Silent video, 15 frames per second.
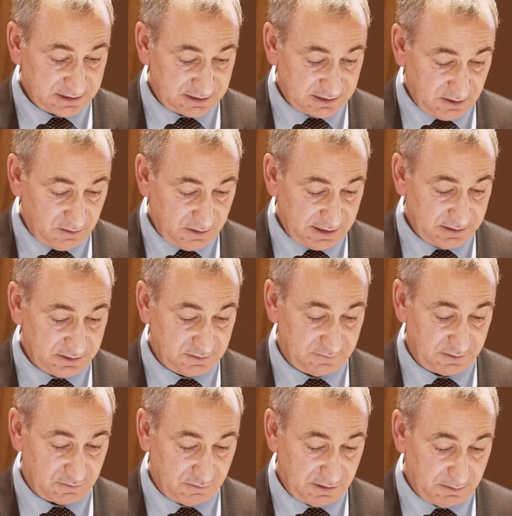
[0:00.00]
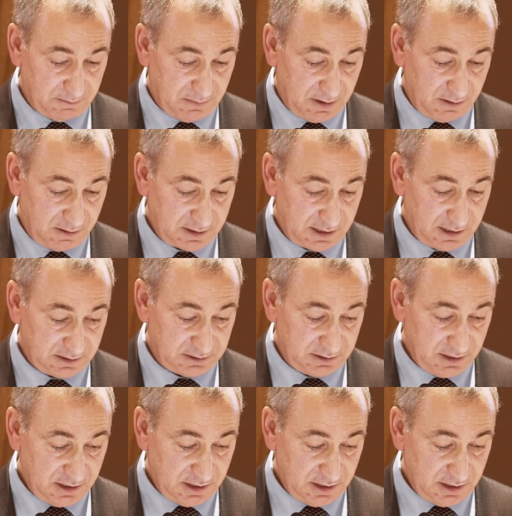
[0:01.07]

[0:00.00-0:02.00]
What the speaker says: signs of the Greek market